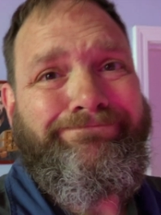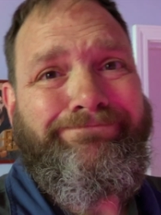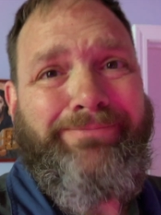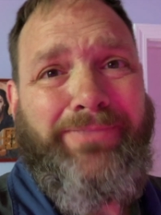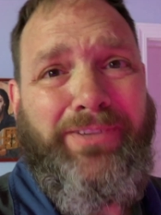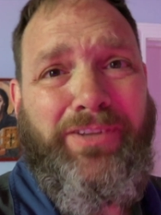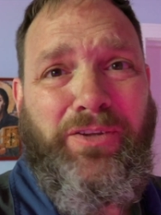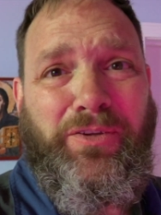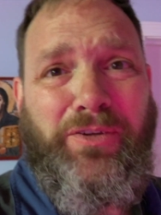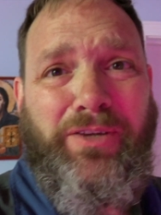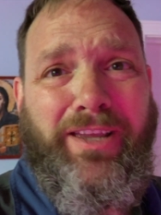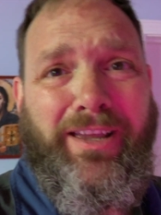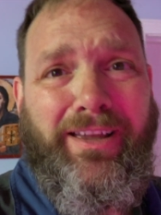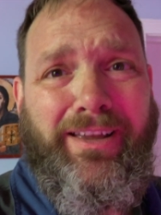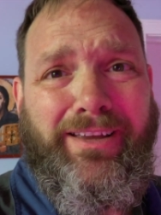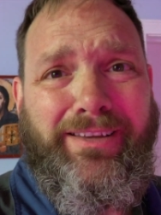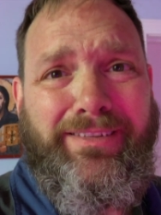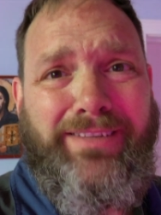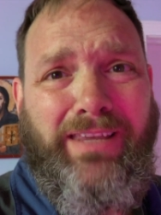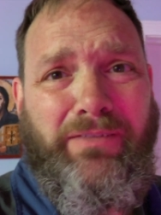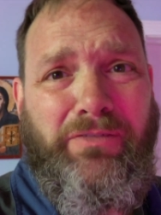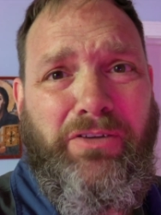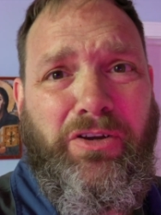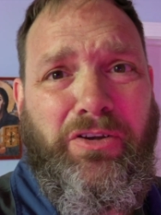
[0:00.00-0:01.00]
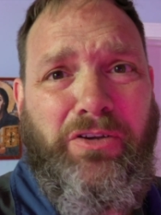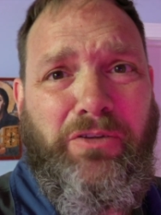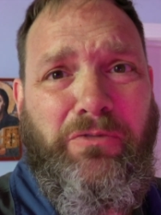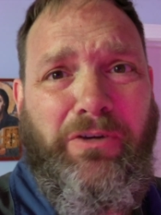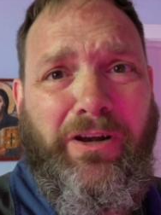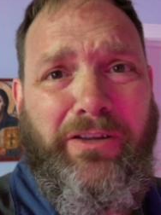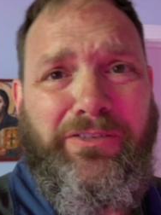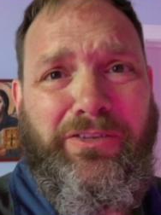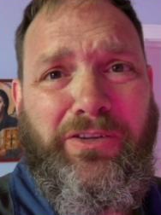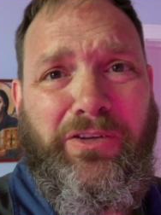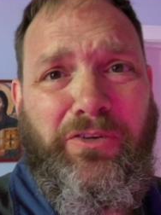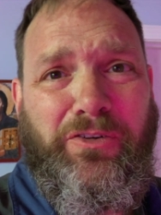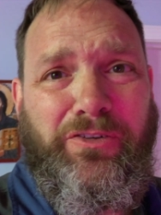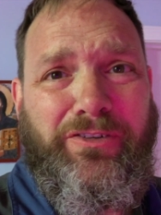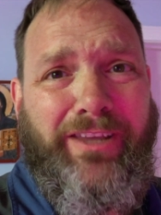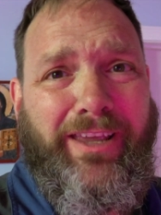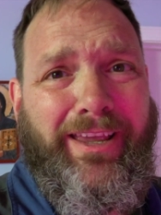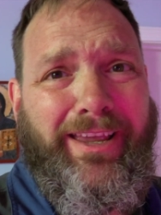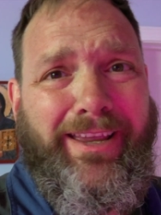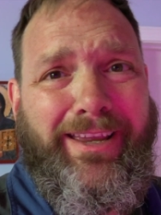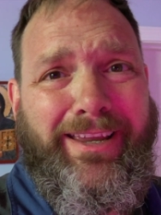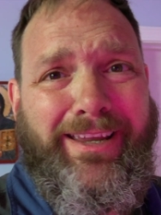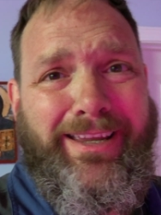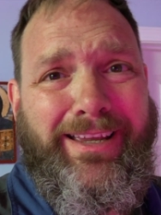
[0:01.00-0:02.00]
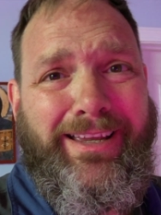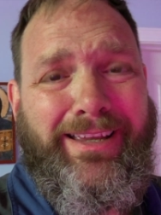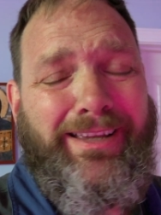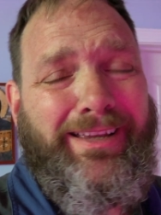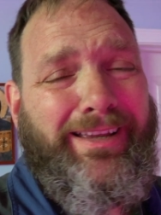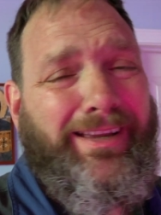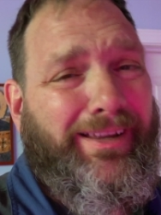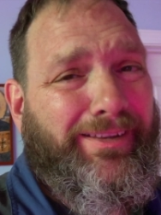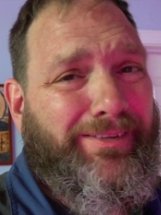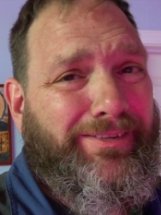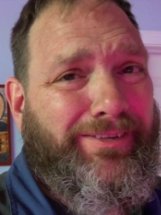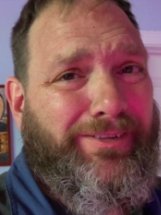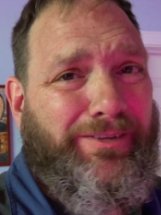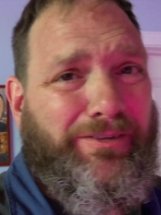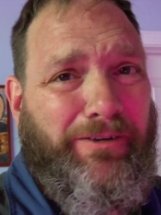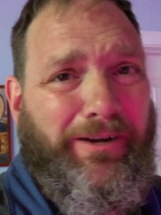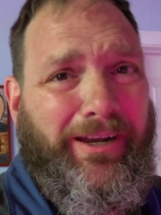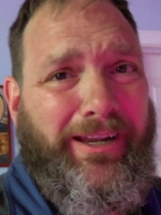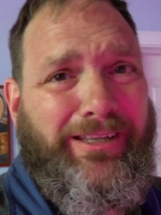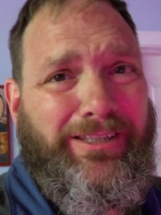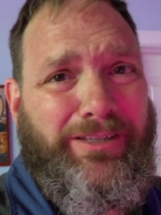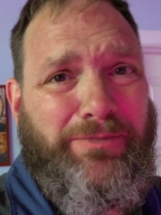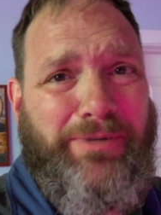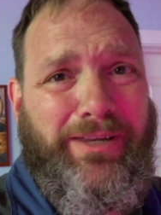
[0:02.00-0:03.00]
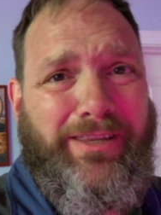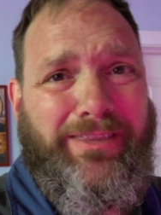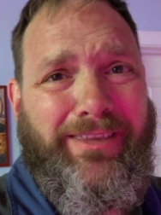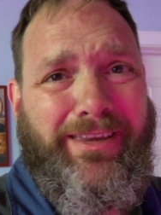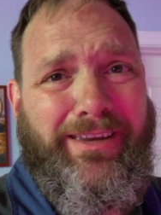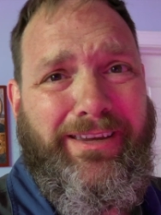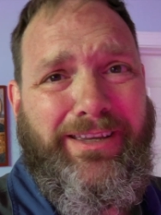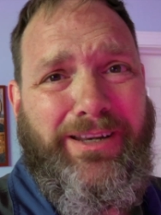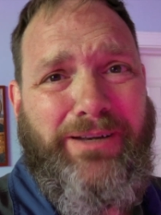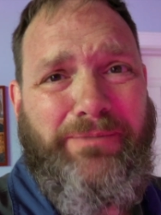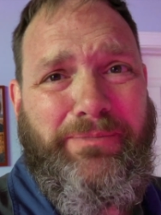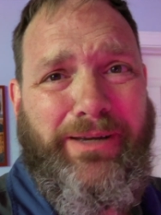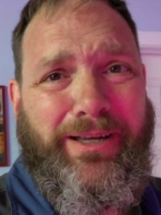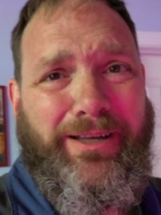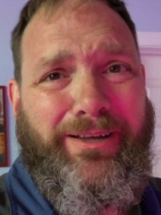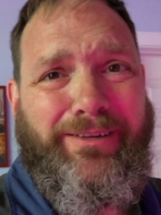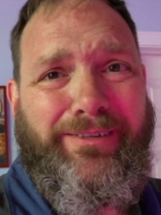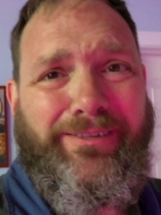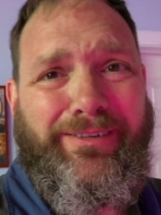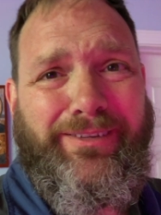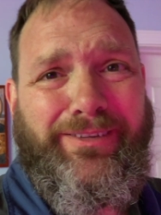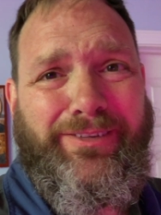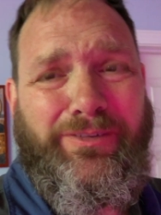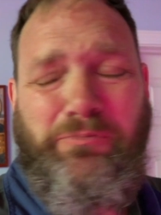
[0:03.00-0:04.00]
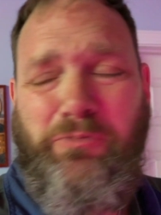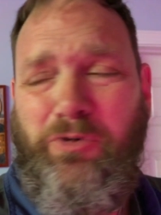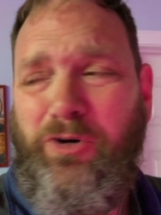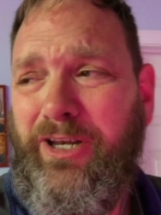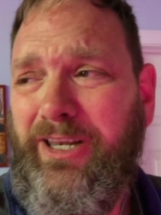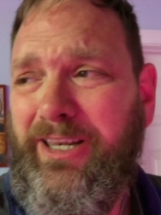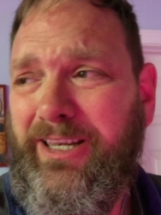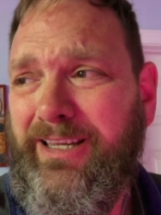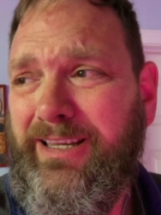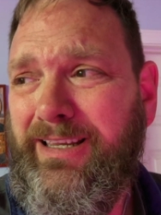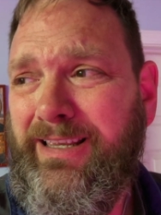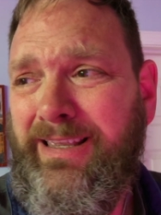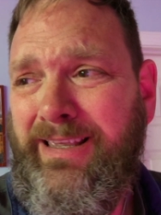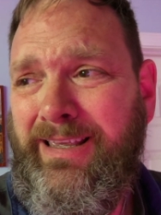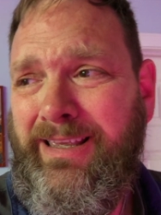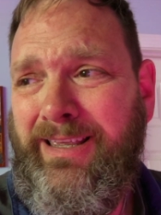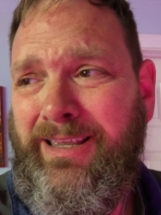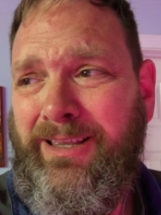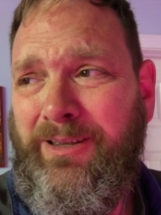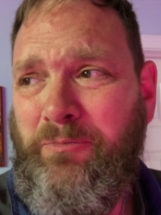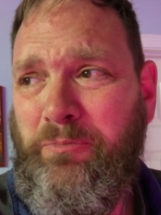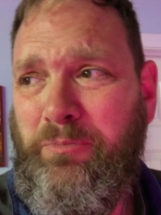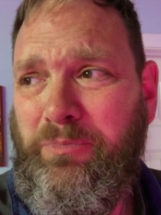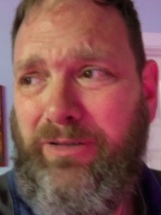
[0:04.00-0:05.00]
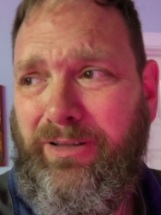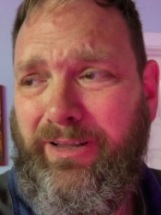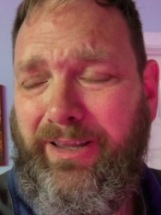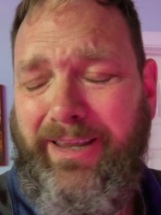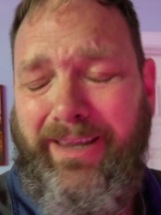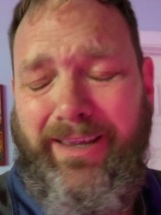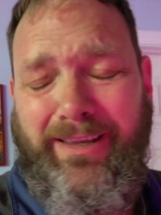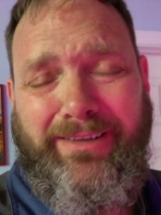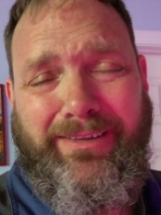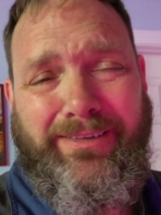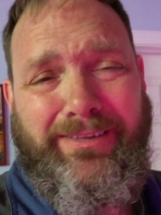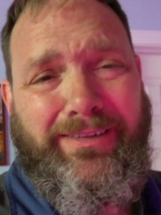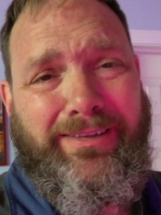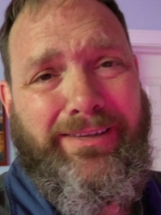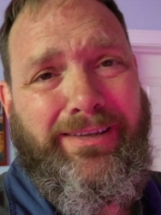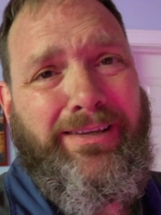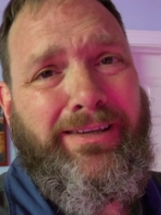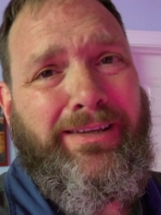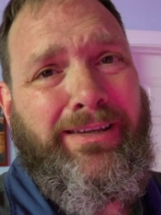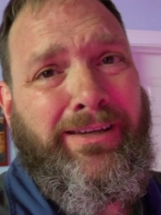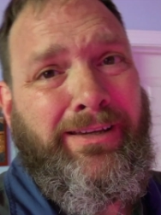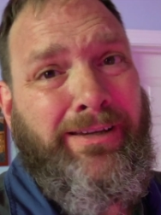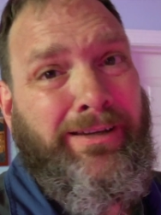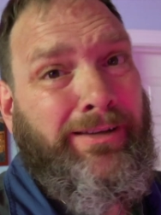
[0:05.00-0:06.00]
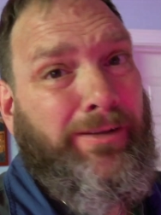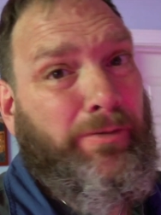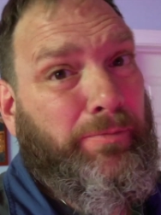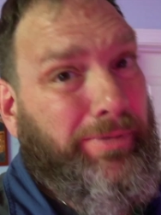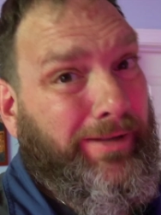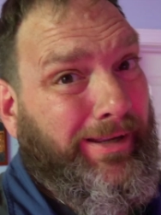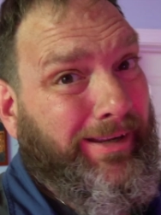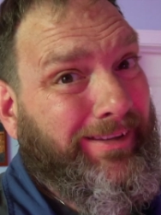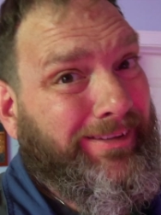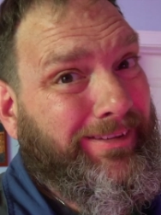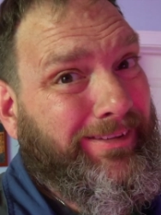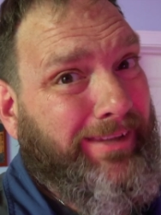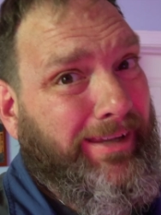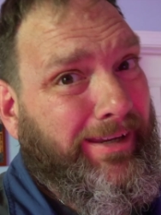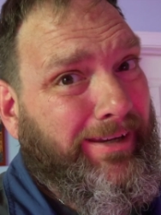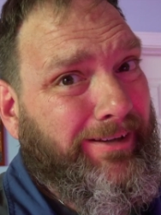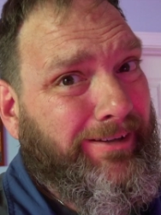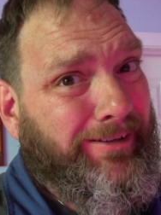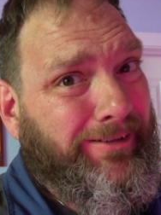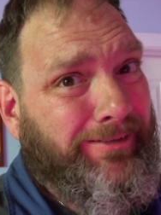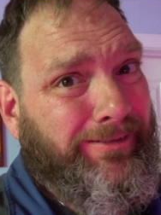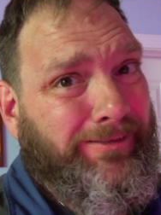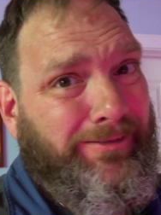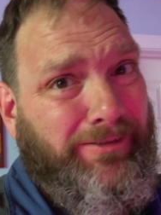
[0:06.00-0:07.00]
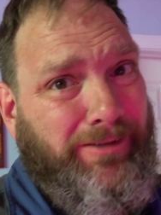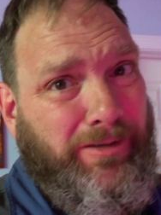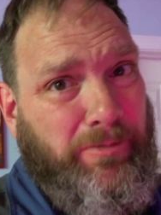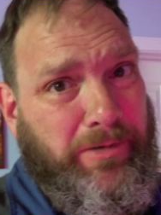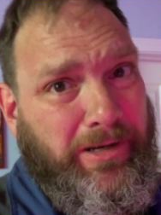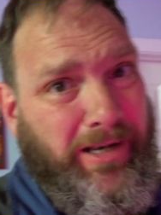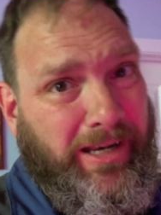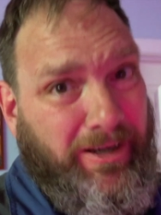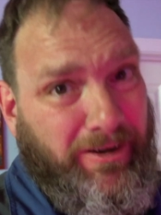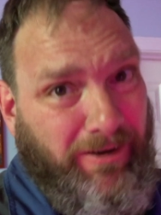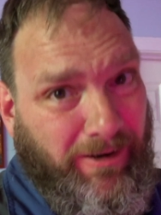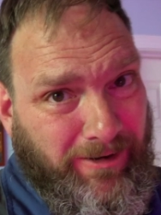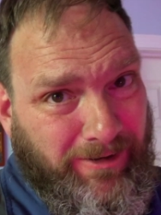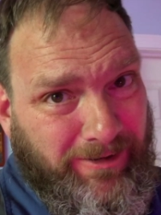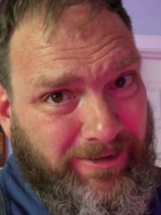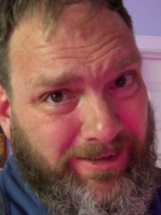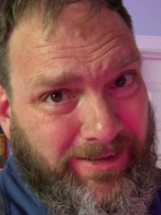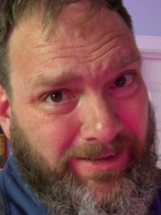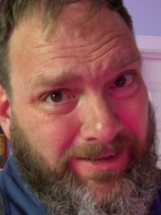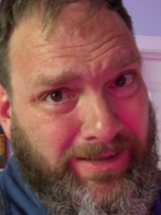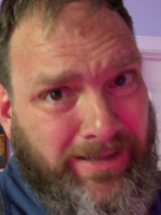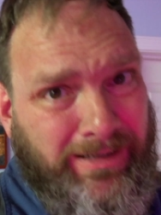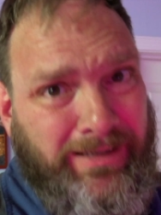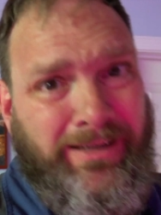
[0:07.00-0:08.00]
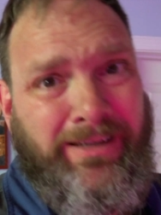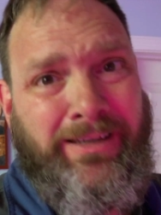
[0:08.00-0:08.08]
So you guys have a good rest of your day. It's great to be thinking about spring, plants, plant sale, community garden.